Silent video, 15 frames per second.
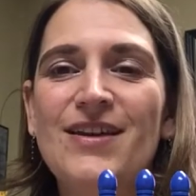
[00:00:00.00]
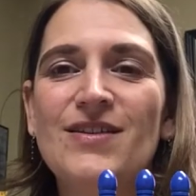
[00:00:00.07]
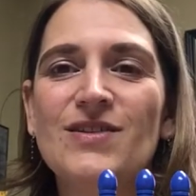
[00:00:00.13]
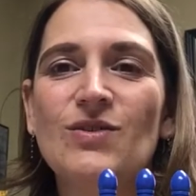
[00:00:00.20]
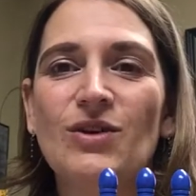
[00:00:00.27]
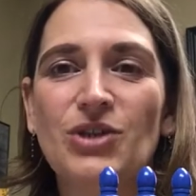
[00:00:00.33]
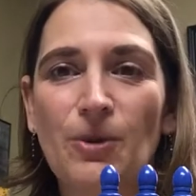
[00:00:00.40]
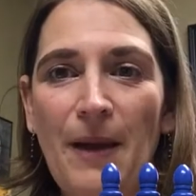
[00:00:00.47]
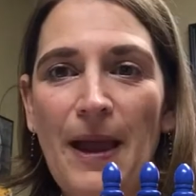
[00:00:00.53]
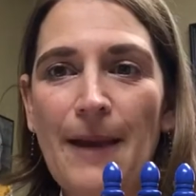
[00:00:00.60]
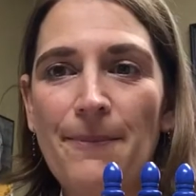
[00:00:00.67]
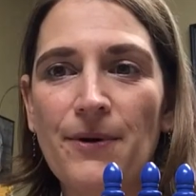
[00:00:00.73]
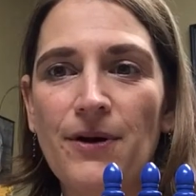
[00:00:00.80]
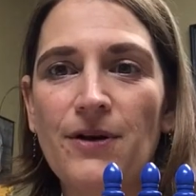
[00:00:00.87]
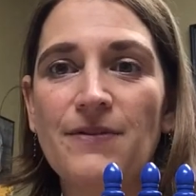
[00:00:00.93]
So on your
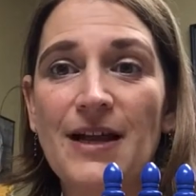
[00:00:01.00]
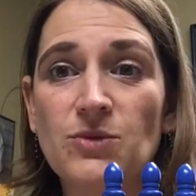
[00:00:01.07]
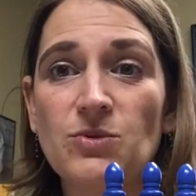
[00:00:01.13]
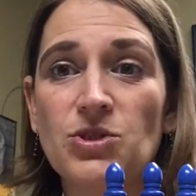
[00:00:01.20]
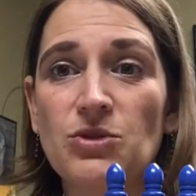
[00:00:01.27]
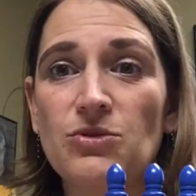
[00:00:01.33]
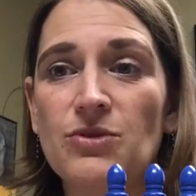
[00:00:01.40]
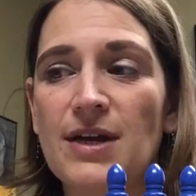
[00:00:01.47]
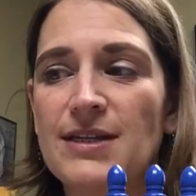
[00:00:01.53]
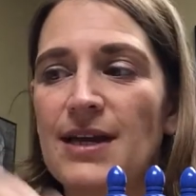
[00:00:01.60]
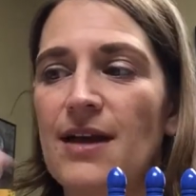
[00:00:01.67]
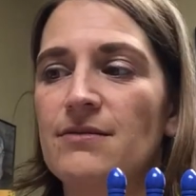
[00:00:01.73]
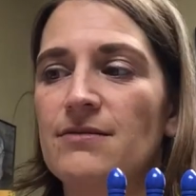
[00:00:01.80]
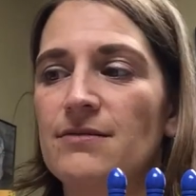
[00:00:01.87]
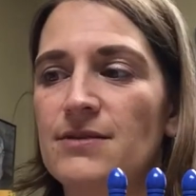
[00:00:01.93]
paper, that's what you would write
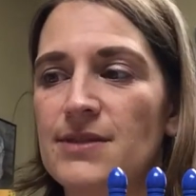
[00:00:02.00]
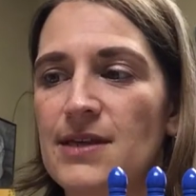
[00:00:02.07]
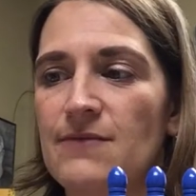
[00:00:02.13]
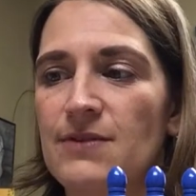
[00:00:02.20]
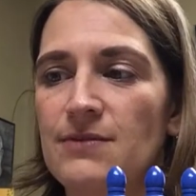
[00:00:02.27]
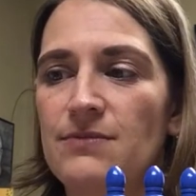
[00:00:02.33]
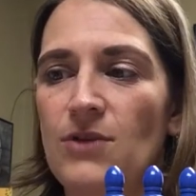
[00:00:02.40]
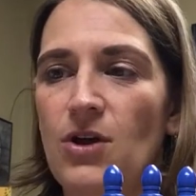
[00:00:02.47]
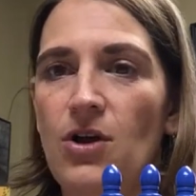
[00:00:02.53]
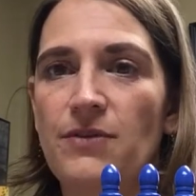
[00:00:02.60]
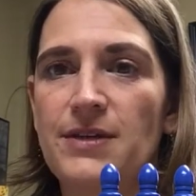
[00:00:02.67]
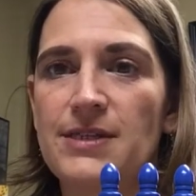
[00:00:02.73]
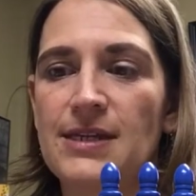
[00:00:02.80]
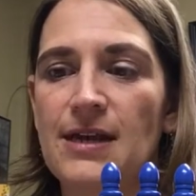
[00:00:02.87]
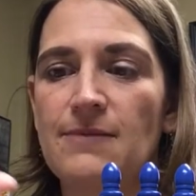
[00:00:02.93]
down. 7 all
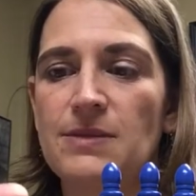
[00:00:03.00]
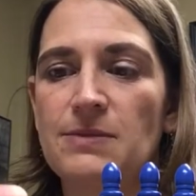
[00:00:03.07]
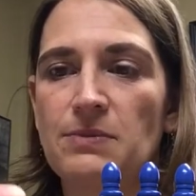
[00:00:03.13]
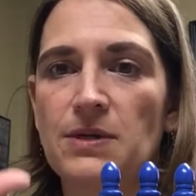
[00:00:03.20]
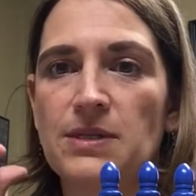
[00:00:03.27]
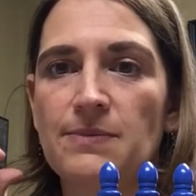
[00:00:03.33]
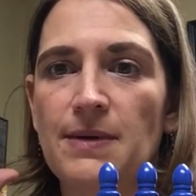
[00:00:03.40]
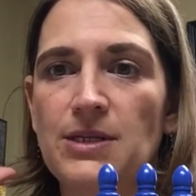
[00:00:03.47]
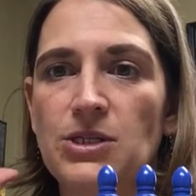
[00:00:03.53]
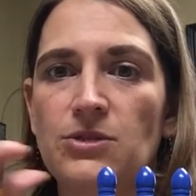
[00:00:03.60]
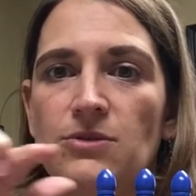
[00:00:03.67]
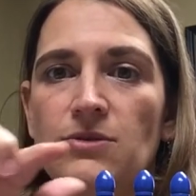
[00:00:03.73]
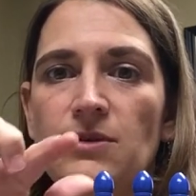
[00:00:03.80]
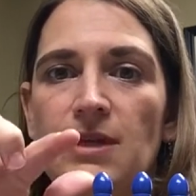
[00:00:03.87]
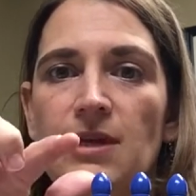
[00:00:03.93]
these times plus my
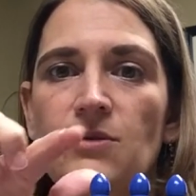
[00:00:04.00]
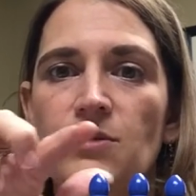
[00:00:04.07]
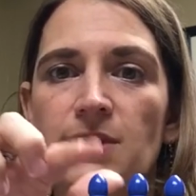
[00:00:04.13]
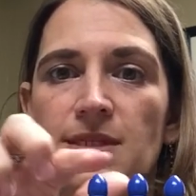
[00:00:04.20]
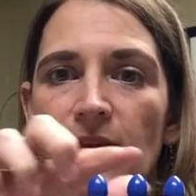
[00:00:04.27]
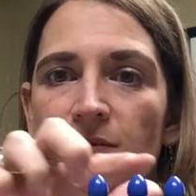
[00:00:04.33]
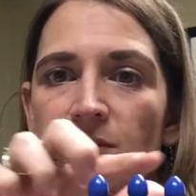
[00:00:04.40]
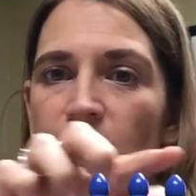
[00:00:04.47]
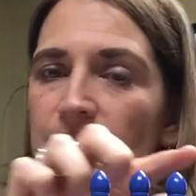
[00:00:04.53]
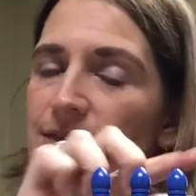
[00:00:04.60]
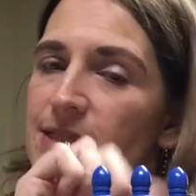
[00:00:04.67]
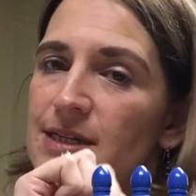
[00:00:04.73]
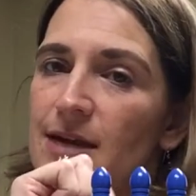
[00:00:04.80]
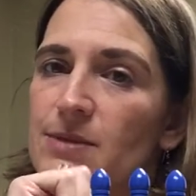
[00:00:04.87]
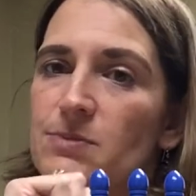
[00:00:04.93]
2 equals 7 all
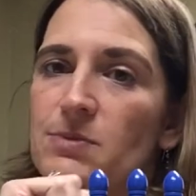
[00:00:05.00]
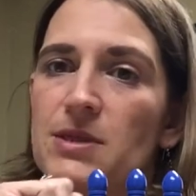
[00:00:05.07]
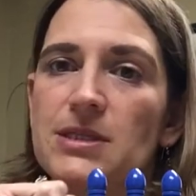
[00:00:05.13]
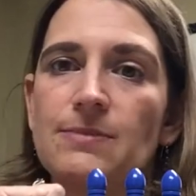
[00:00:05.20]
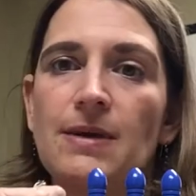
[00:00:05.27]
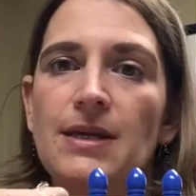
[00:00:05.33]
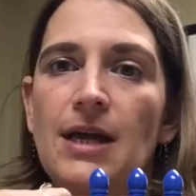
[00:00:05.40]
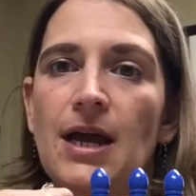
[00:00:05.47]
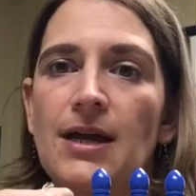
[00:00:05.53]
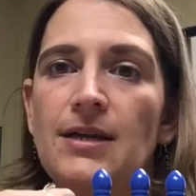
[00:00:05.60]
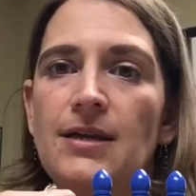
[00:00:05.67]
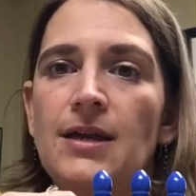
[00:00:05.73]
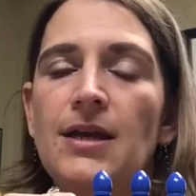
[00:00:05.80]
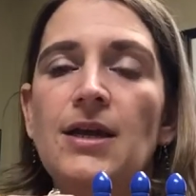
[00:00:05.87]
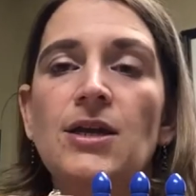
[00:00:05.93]
these times plus my
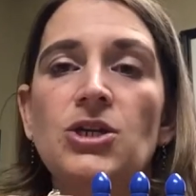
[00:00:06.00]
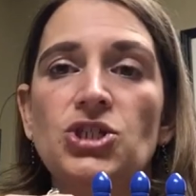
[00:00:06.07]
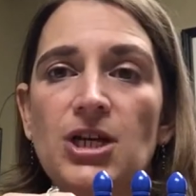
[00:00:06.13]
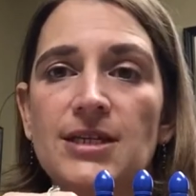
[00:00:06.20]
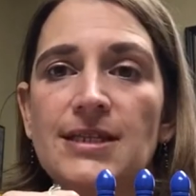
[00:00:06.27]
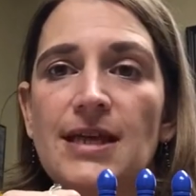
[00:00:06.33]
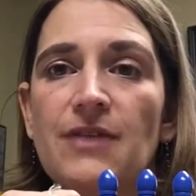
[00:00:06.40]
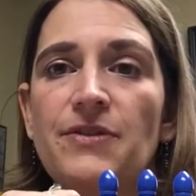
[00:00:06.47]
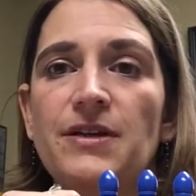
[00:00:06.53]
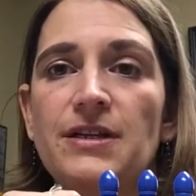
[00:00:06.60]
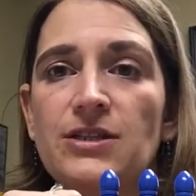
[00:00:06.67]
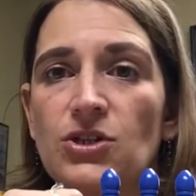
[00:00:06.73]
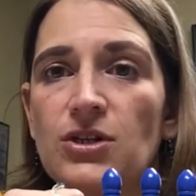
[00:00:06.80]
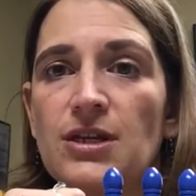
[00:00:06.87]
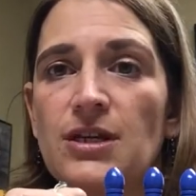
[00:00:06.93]
9. Checks out that
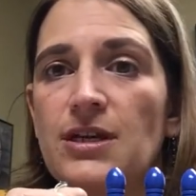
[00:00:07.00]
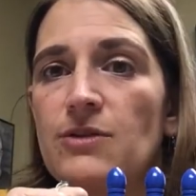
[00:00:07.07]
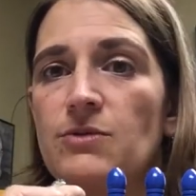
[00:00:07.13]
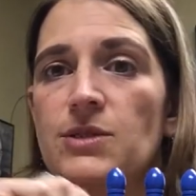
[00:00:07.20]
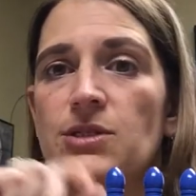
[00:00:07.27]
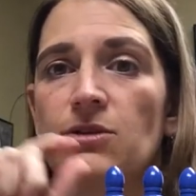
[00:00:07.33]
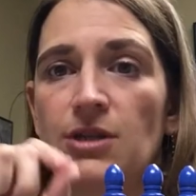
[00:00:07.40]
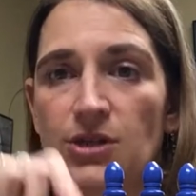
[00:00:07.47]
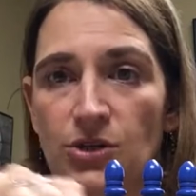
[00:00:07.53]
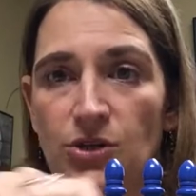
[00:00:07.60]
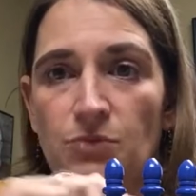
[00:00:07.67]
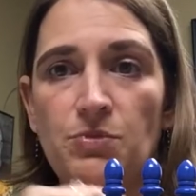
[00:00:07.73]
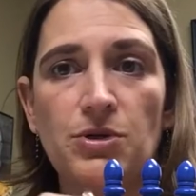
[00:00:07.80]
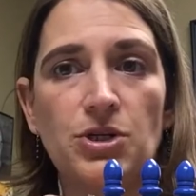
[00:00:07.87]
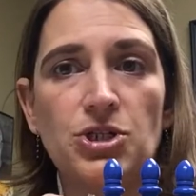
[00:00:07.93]
at 30 equals 30, you need
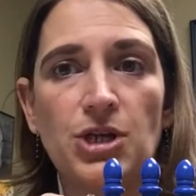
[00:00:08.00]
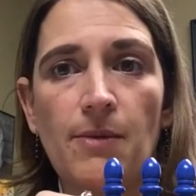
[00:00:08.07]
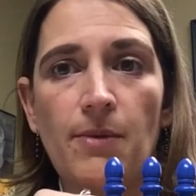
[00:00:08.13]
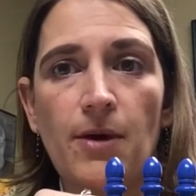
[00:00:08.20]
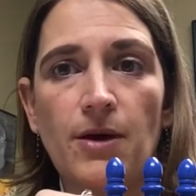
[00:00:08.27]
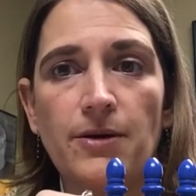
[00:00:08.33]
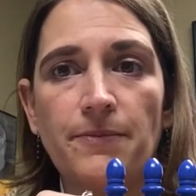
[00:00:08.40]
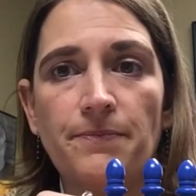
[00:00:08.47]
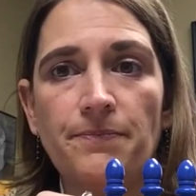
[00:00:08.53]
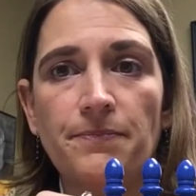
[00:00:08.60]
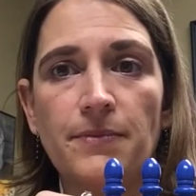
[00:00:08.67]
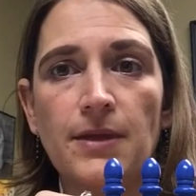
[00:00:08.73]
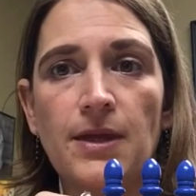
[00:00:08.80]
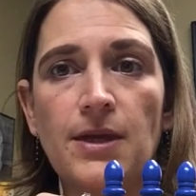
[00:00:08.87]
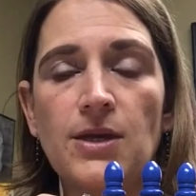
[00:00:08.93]
to put a check mark.
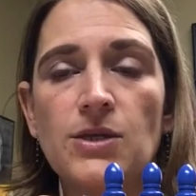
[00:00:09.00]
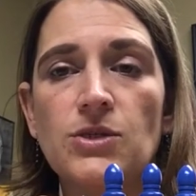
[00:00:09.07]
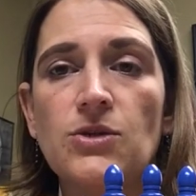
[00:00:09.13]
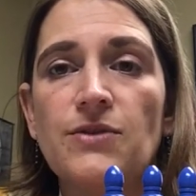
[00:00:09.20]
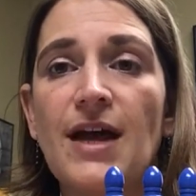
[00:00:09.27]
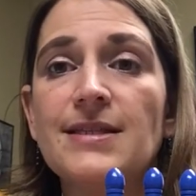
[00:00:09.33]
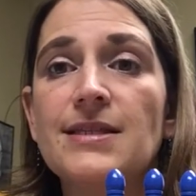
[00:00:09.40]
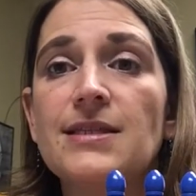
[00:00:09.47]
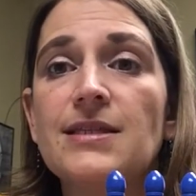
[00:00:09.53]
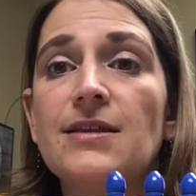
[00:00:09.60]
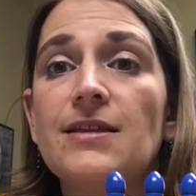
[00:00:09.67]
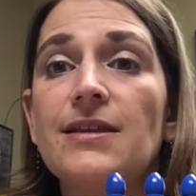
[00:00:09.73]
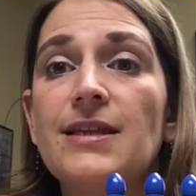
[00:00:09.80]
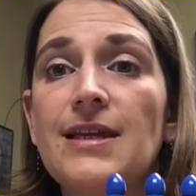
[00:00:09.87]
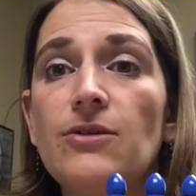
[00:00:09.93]
So that's the
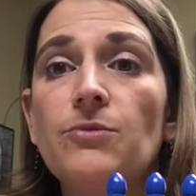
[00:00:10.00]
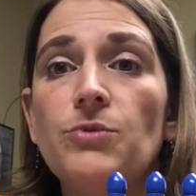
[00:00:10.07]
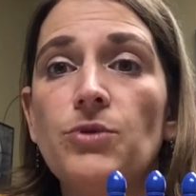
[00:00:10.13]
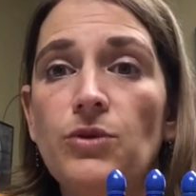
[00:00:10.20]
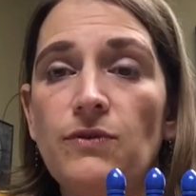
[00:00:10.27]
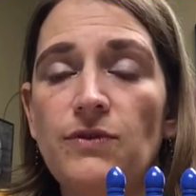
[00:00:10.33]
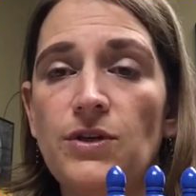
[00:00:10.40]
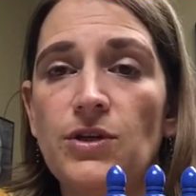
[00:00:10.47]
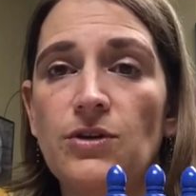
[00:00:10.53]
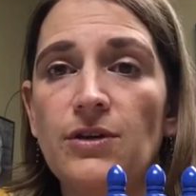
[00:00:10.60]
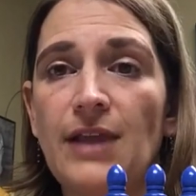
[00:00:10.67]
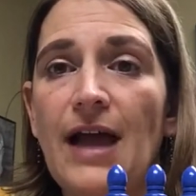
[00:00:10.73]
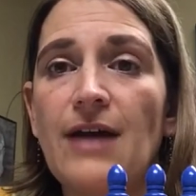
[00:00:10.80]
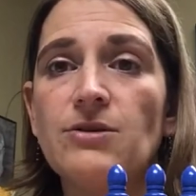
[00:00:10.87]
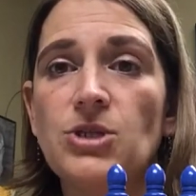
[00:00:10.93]
legal move that you're
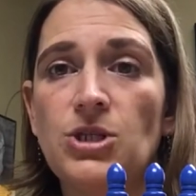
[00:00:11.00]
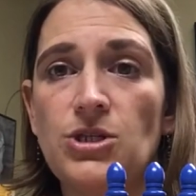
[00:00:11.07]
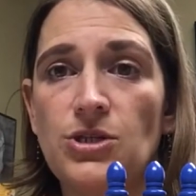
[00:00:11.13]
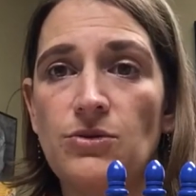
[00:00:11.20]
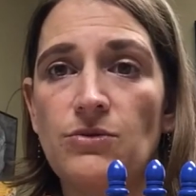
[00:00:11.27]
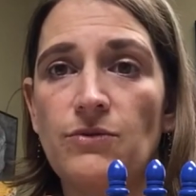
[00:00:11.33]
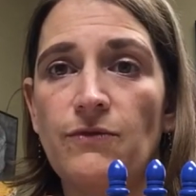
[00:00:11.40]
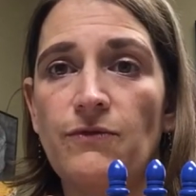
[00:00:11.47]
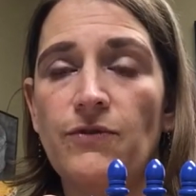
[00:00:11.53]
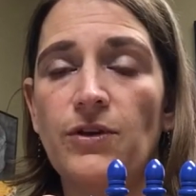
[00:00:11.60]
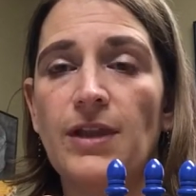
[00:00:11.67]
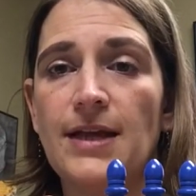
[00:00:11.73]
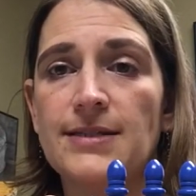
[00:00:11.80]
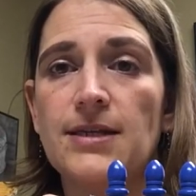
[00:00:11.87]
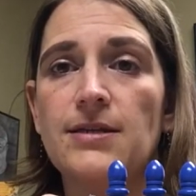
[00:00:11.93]
allowed to do for
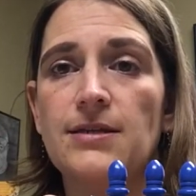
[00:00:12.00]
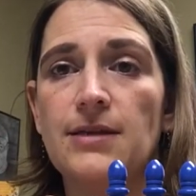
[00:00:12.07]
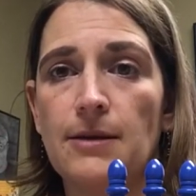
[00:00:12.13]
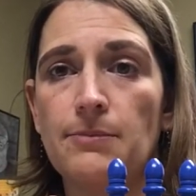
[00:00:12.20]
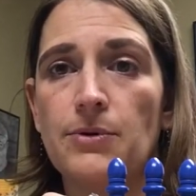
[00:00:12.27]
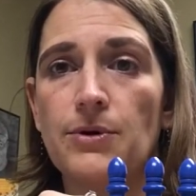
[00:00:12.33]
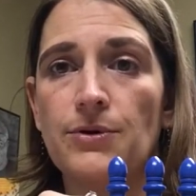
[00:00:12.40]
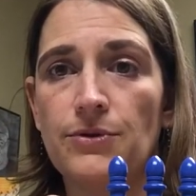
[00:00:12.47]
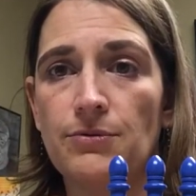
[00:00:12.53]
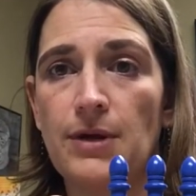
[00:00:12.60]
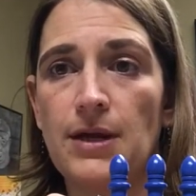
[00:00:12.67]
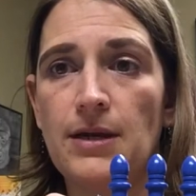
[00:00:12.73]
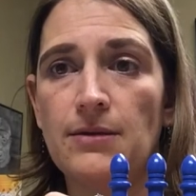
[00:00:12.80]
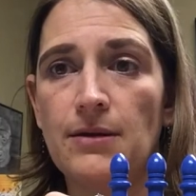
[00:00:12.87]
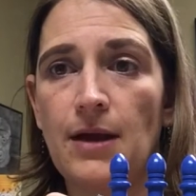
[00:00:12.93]
lesson number
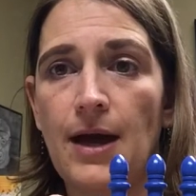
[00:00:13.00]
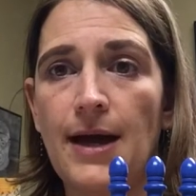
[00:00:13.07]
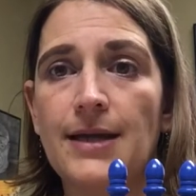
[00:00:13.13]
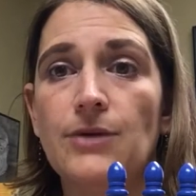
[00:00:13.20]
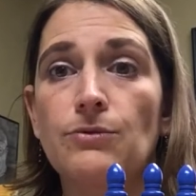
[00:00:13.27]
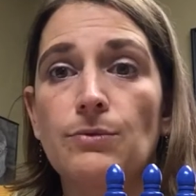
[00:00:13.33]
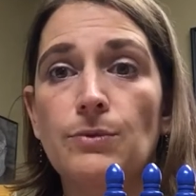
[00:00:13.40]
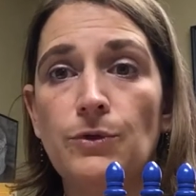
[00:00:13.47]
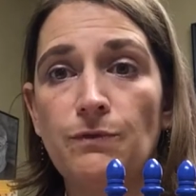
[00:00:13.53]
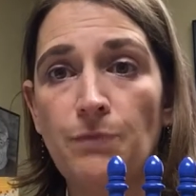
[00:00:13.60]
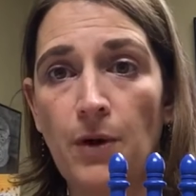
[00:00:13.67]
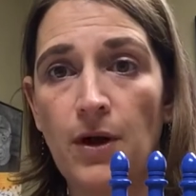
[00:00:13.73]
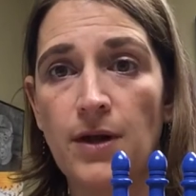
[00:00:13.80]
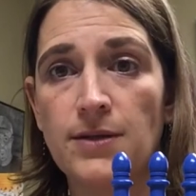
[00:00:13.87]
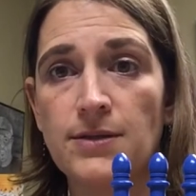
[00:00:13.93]
3. I can remove
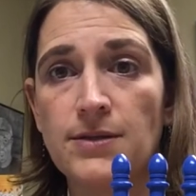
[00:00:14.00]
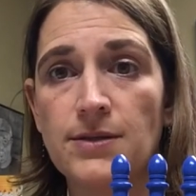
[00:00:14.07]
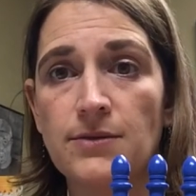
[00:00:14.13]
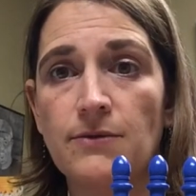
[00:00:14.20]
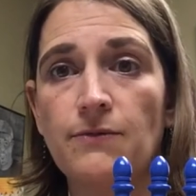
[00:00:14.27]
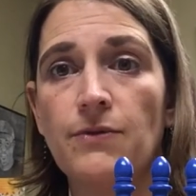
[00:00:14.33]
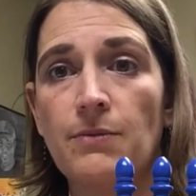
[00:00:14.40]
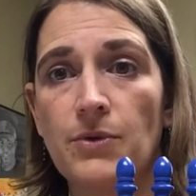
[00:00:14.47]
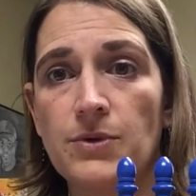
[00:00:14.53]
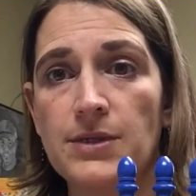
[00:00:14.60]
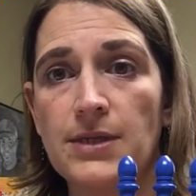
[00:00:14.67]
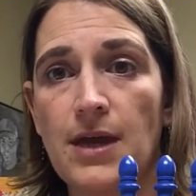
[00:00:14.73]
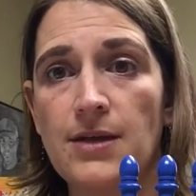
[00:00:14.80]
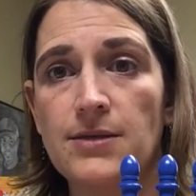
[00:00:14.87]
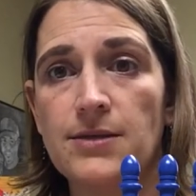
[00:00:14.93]
pawns from both
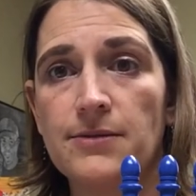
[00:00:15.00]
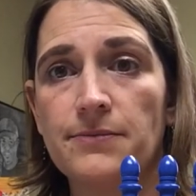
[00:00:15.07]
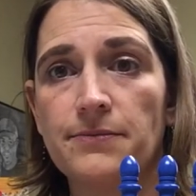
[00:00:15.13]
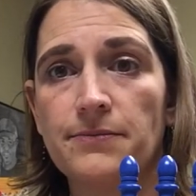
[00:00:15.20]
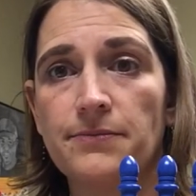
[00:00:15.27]
sides.